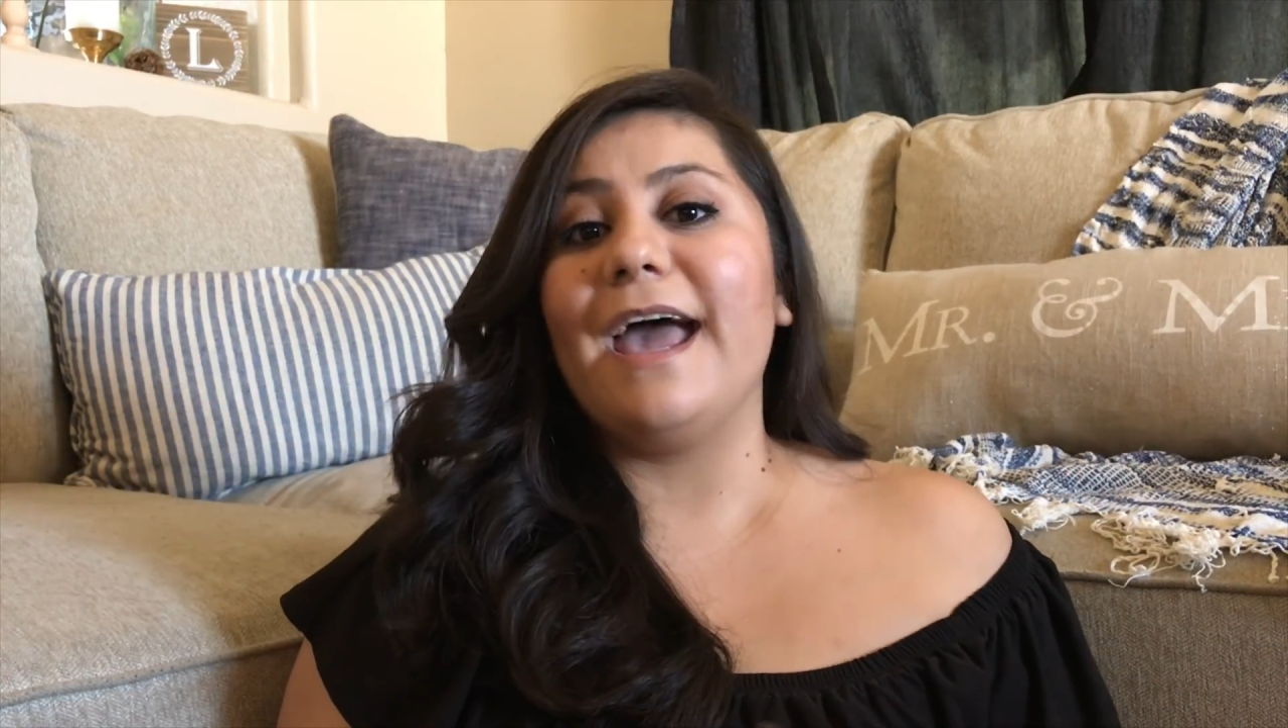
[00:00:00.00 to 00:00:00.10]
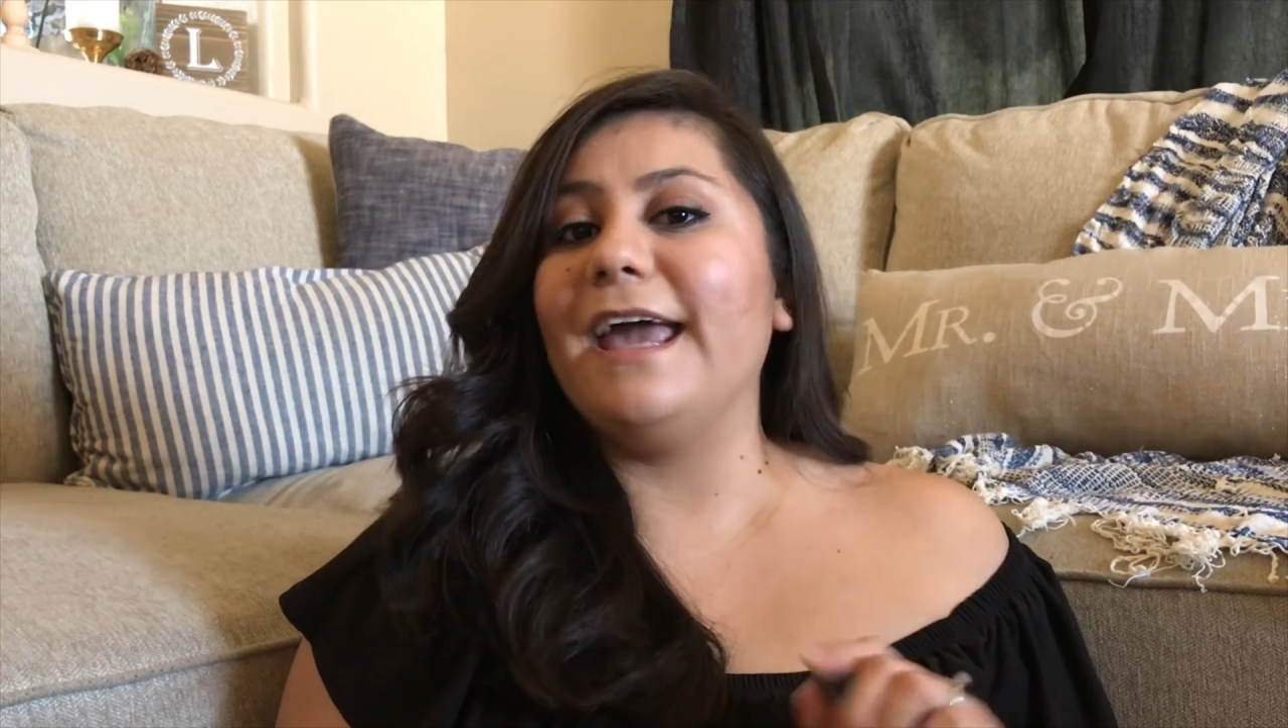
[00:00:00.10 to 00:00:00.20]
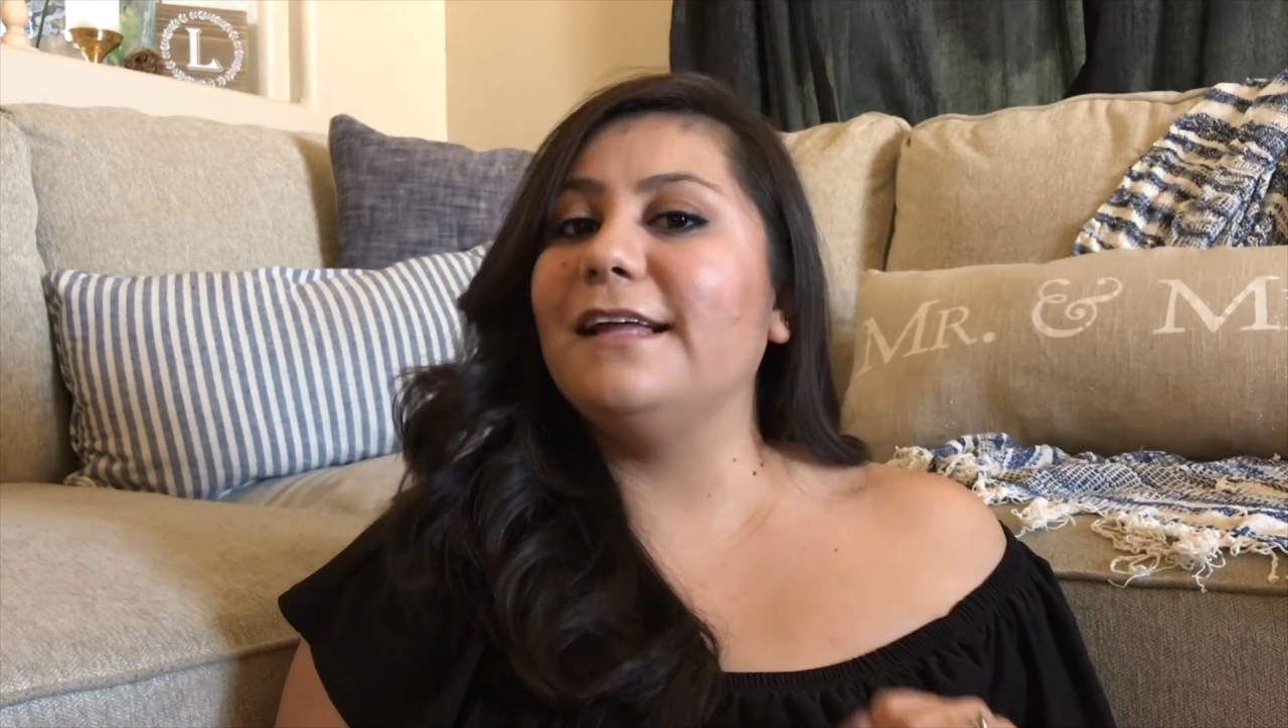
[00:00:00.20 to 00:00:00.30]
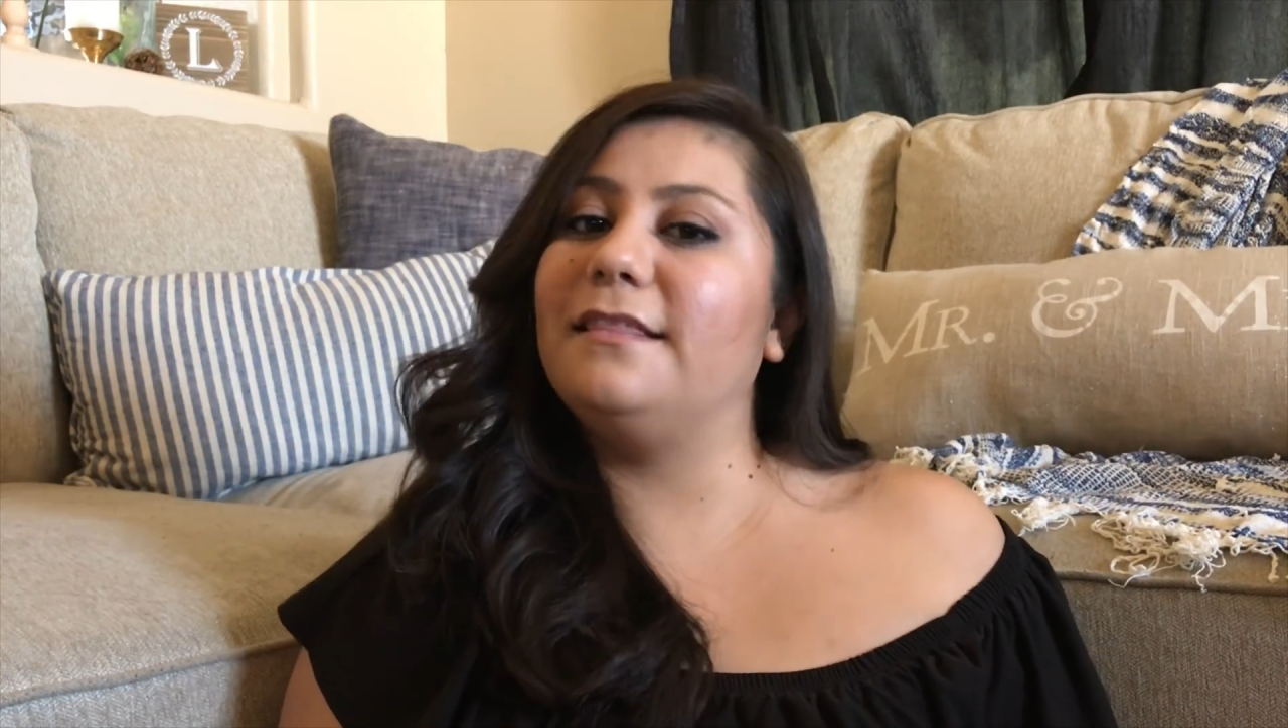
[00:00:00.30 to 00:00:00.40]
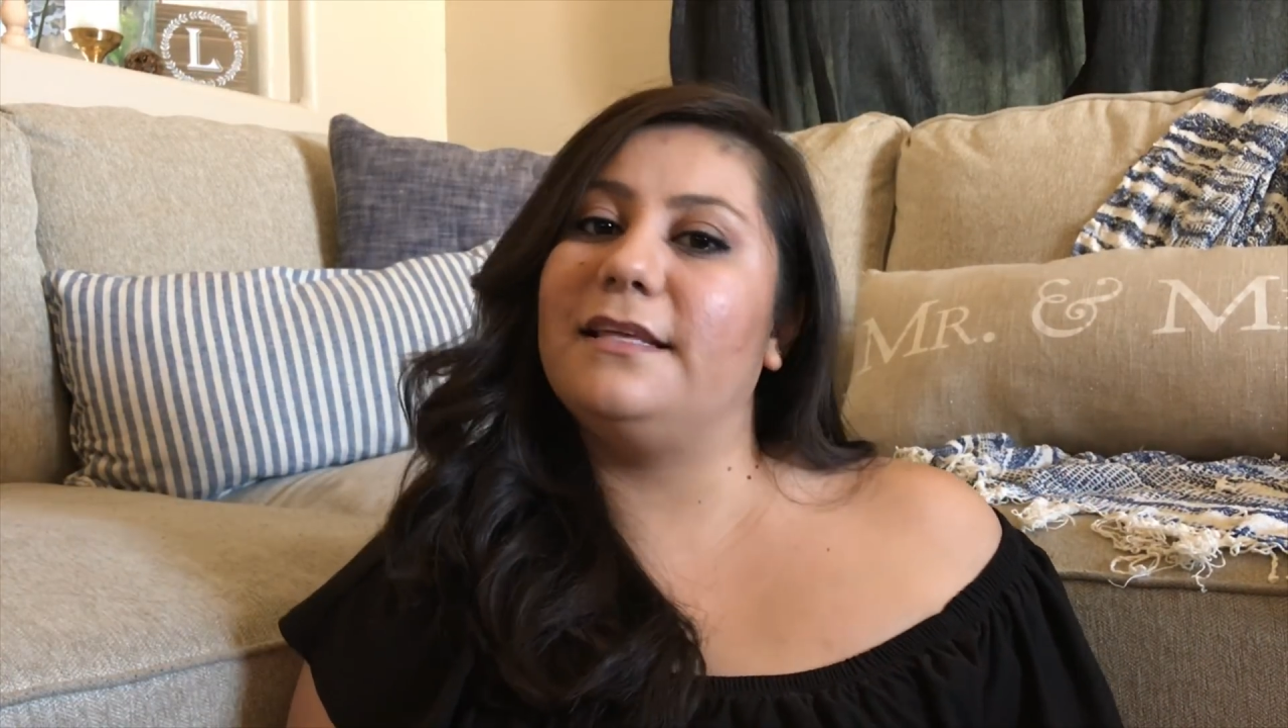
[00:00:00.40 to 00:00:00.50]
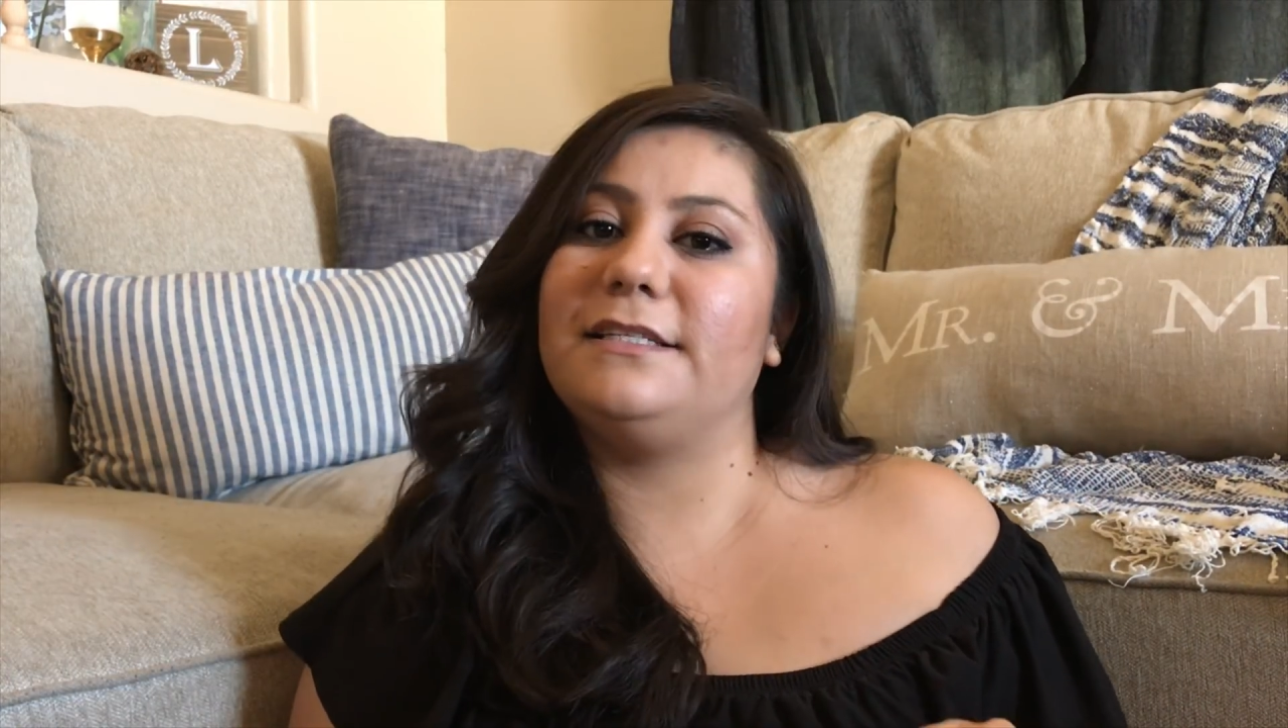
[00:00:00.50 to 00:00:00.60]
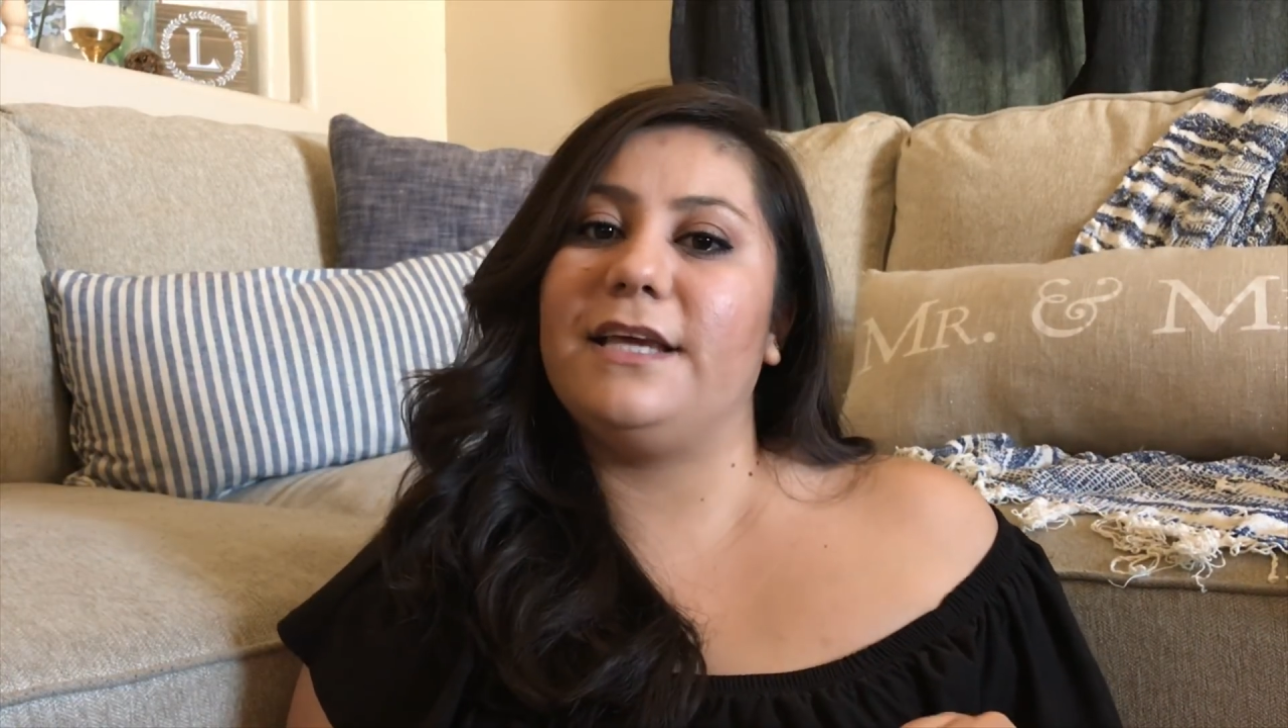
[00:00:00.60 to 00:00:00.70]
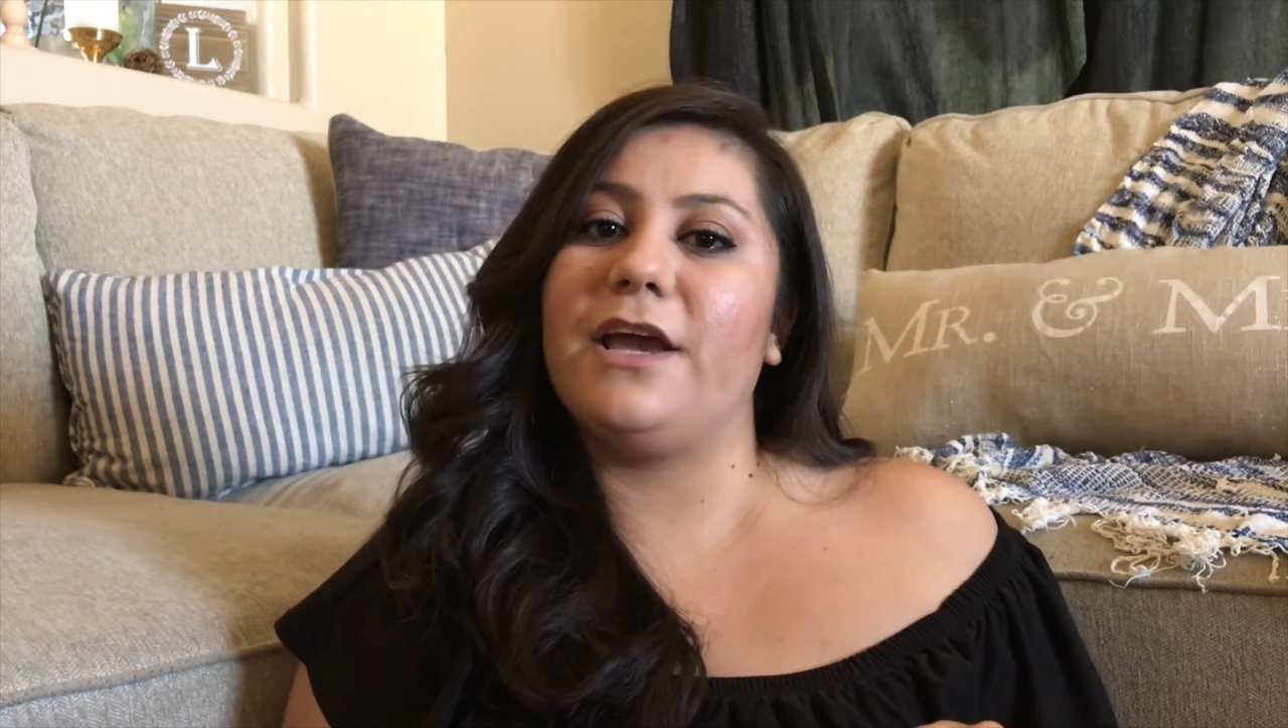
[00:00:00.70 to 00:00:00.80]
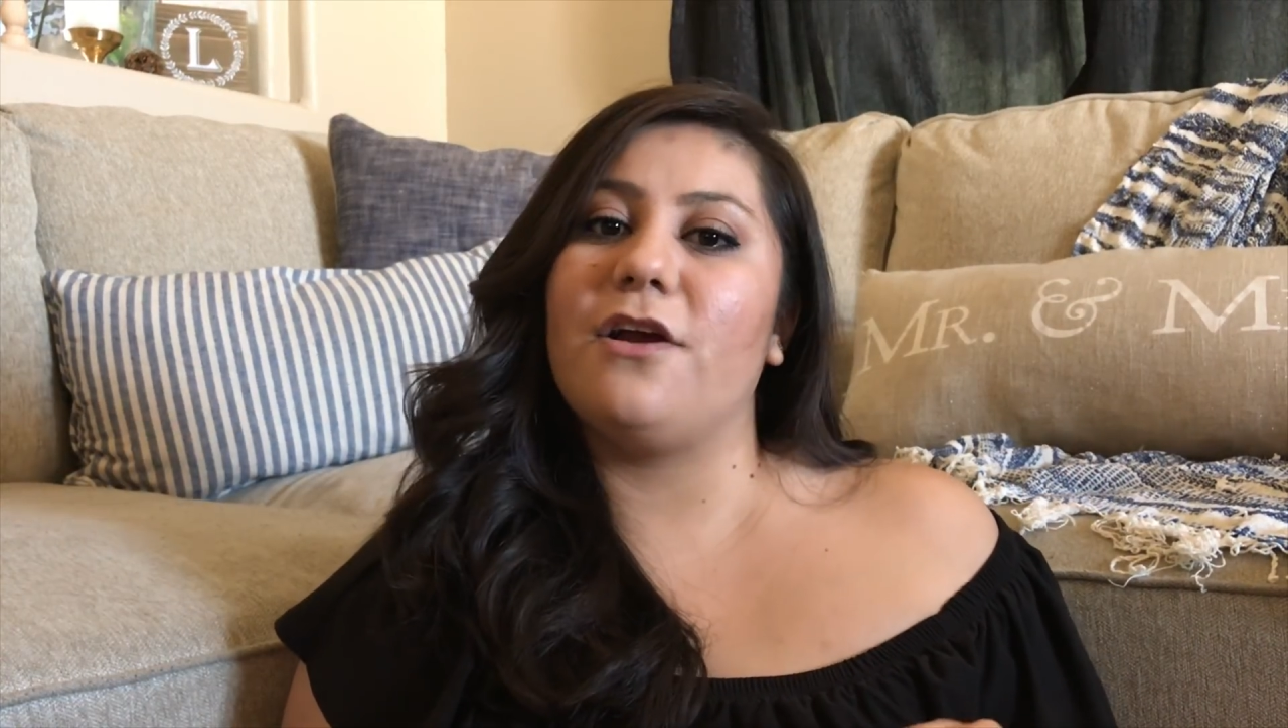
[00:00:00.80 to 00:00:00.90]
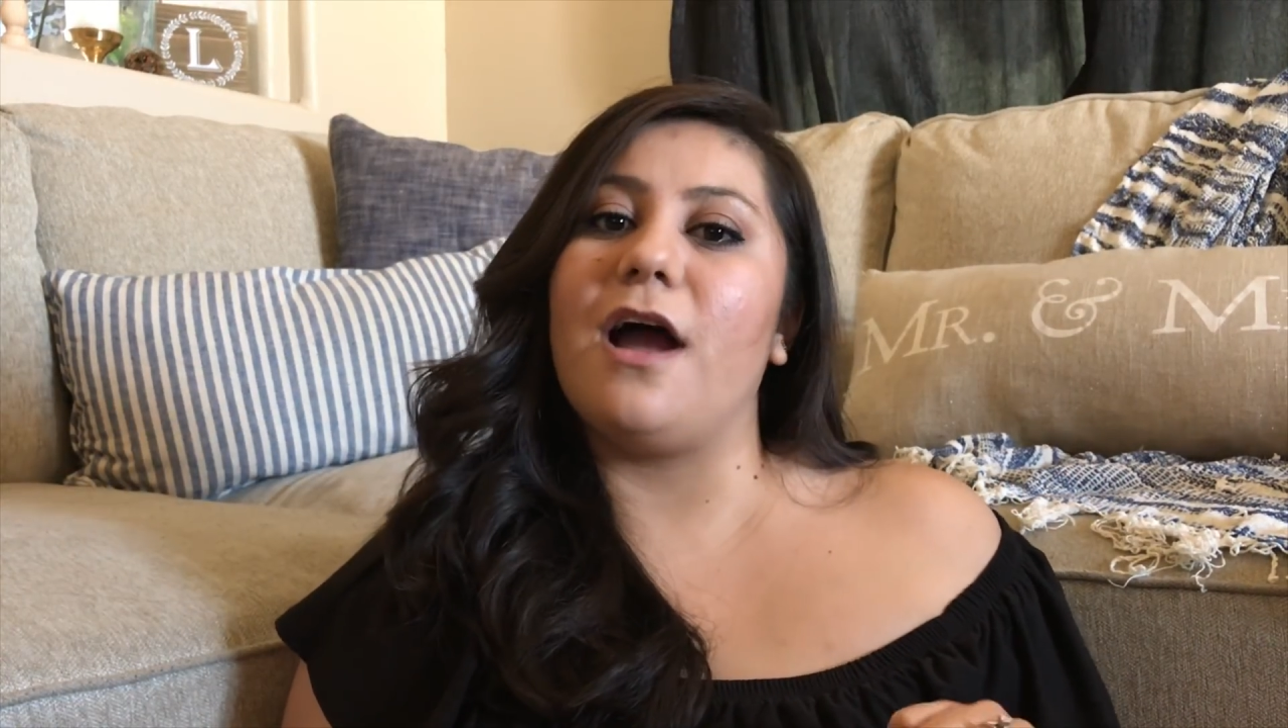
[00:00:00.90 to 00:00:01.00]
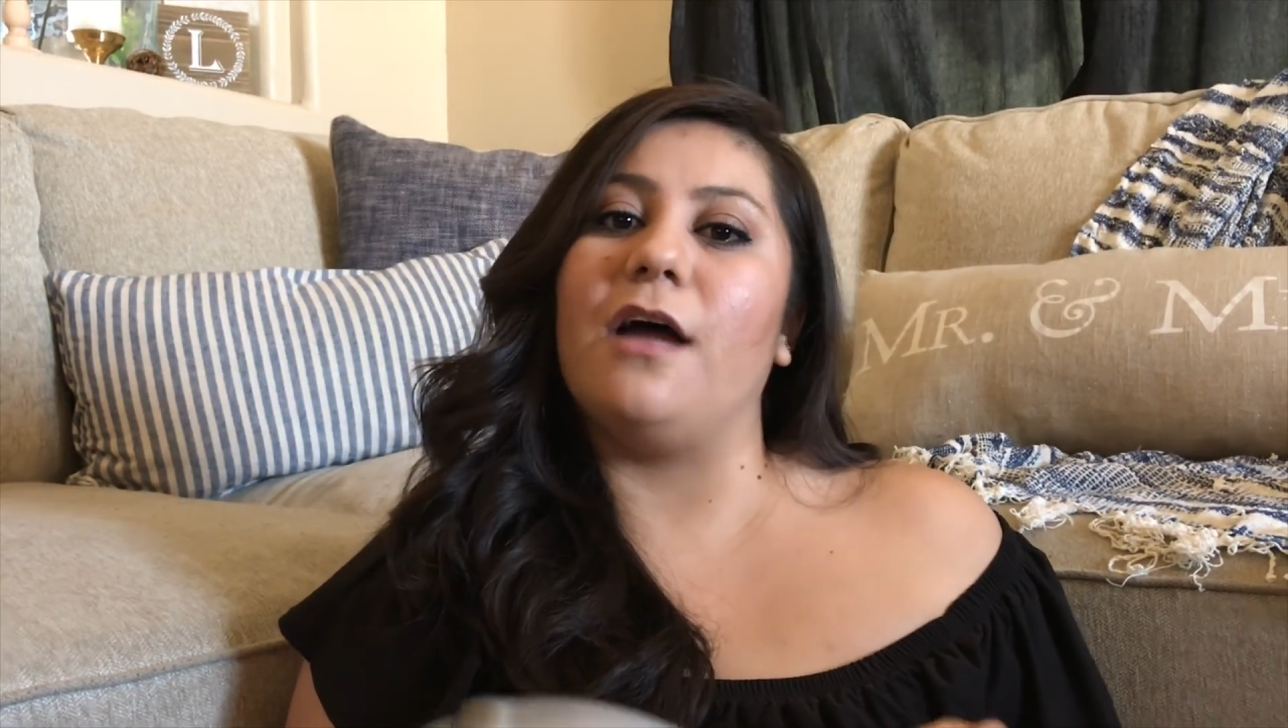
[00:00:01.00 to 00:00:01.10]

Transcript: And this year